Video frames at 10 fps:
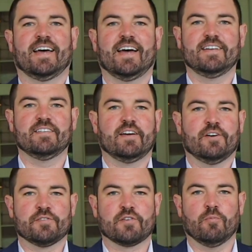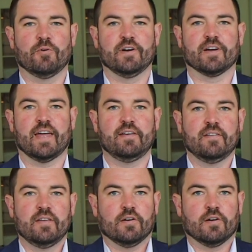Hi, Harris Coble here again.
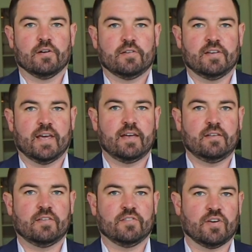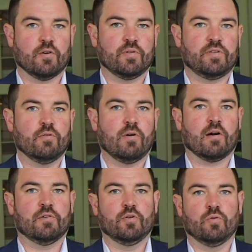Here today to share with you
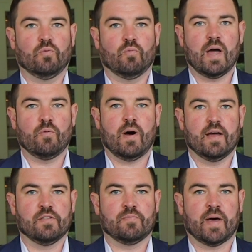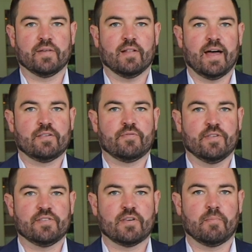our new white wines by the glass for
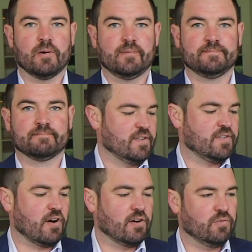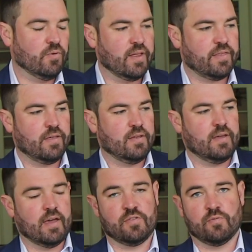this summer. Starting with,
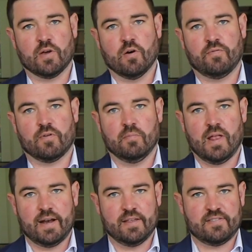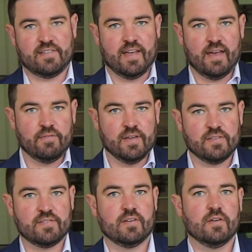as we go from lightest to
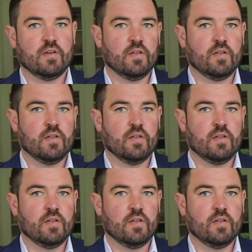heaviest,